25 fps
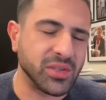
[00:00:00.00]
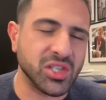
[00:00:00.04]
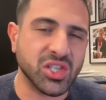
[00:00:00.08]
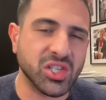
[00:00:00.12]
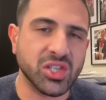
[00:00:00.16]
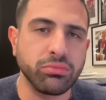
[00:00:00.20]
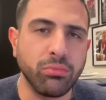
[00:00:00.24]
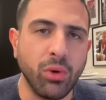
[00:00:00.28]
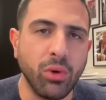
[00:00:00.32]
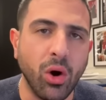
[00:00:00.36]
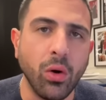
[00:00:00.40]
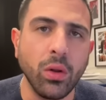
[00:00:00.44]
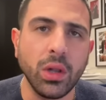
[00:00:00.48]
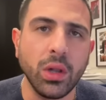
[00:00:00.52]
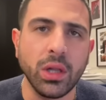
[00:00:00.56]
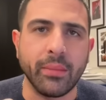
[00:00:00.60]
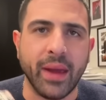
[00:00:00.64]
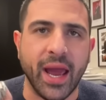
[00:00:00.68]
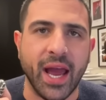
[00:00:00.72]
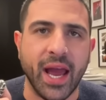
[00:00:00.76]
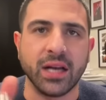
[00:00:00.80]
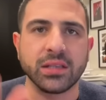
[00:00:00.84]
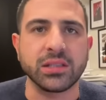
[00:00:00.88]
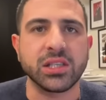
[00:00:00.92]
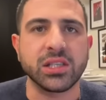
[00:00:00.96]
small
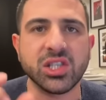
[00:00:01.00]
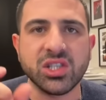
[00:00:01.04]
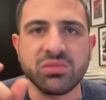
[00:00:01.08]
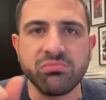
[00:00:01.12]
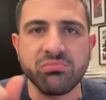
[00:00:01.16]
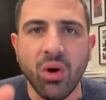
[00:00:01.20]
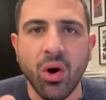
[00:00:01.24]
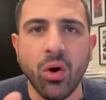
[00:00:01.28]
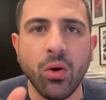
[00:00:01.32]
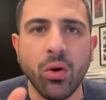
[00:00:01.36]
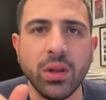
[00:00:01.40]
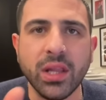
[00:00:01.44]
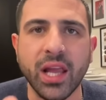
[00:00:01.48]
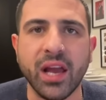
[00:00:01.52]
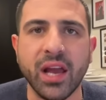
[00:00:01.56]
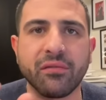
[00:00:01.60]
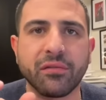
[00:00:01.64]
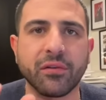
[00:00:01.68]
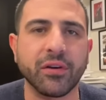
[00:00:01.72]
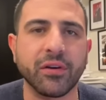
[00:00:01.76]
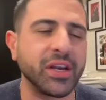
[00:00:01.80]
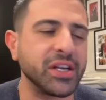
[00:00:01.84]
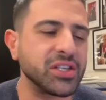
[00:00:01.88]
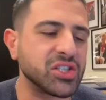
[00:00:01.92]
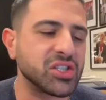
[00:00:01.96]
amounts, small
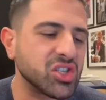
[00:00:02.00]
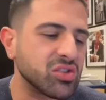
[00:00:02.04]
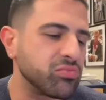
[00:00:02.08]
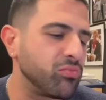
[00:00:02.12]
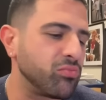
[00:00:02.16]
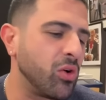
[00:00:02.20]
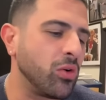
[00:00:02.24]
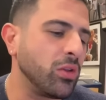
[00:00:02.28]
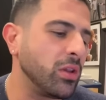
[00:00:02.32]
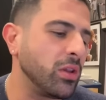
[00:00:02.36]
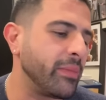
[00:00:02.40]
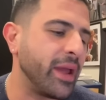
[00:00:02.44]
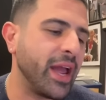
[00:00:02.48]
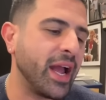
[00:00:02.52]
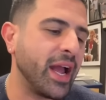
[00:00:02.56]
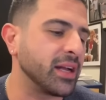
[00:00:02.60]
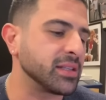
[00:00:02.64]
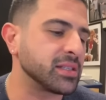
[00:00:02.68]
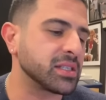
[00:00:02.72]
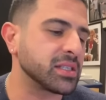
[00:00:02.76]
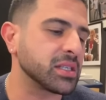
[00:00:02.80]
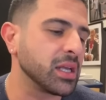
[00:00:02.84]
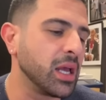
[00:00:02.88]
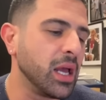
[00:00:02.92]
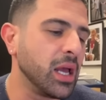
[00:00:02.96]
leverage, small
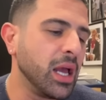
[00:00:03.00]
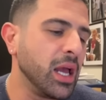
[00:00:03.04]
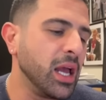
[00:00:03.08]
amounts.